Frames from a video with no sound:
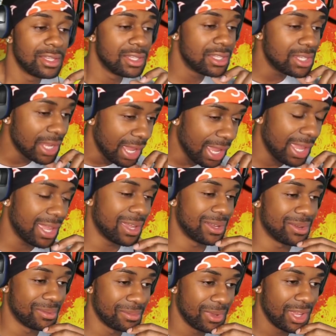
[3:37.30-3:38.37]
Damn.
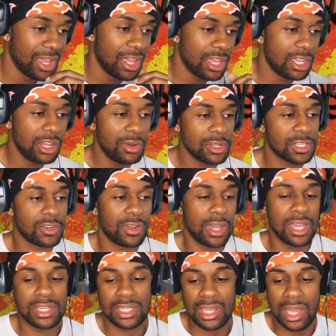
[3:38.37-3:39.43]
You know what's
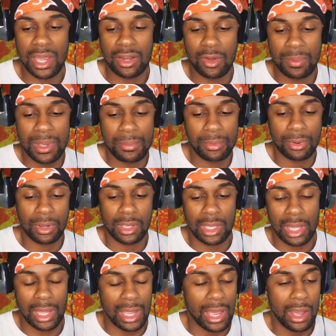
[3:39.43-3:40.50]
crazy? I know people were,
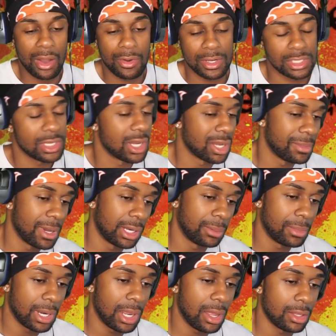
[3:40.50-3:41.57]
I always talk about it,
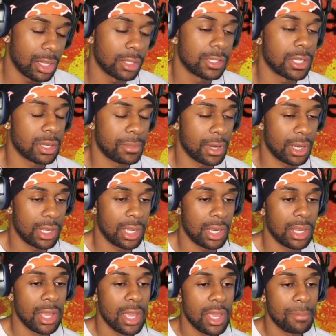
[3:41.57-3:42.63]
but I'll talk about it again.
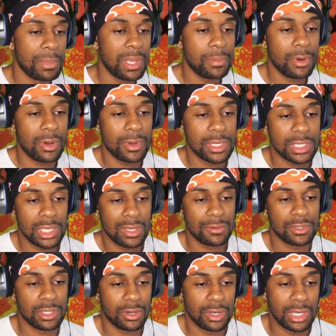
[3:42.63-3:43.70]
People always give
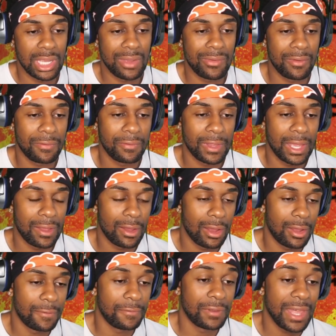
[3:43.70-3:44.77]
SHIRIN David
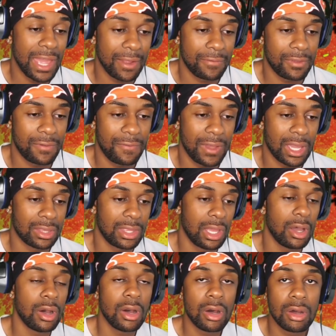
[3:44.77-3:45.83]
flack for the fact
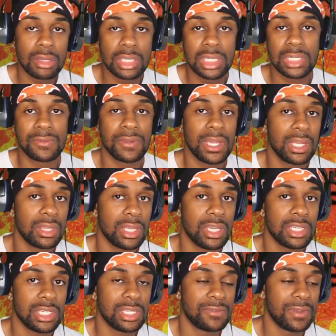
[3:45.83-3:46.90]
that, oh, she's fake this,
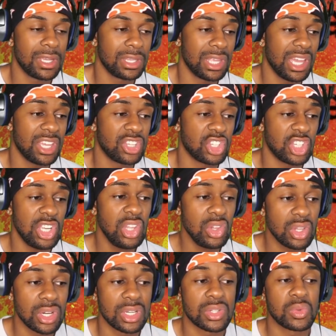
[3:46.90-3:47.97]
she's fake that. She
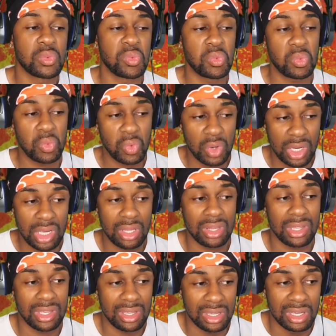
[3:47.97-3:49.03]
looks
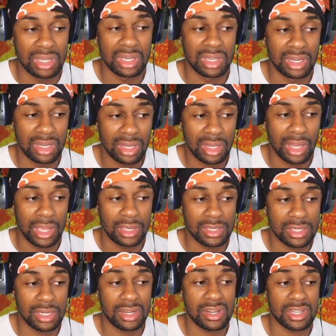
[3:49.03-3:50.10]
really good. Like,
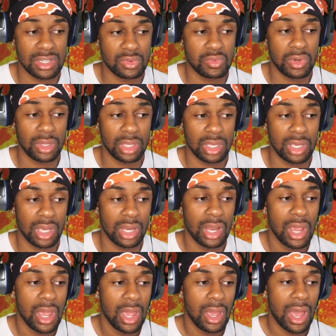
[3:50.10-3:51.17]
seriously, really good.
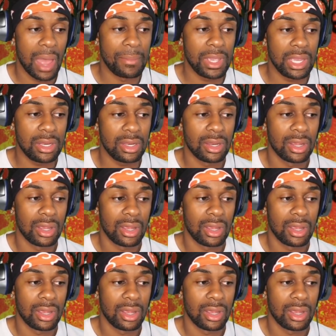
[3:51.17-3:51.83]
I mean,